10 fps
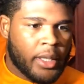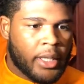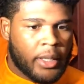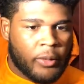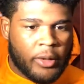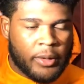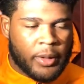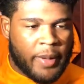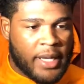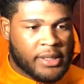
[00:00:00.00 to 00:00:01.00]
Well,
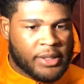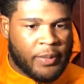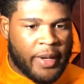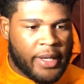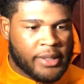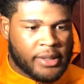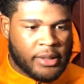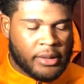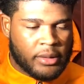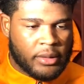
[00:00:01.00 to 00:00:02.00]
the past is the past,
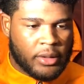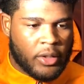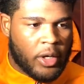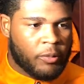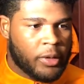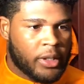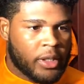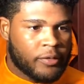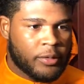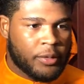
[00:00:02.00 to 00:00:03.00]
and, you know, I'm really
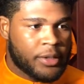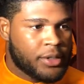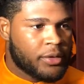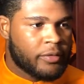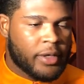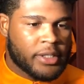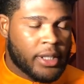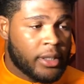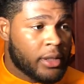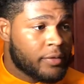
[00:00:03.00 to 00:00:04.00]
comfortable with this
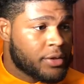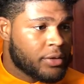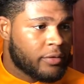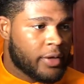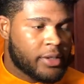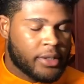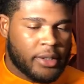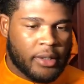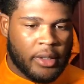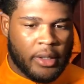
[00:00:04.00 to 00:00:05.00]
university. I love this
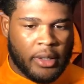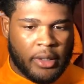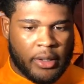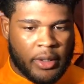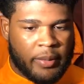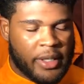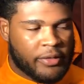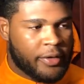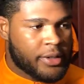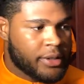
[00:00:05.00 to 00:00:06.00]
university. You know, the
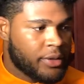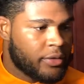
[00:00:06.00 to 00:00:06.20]
best fans in the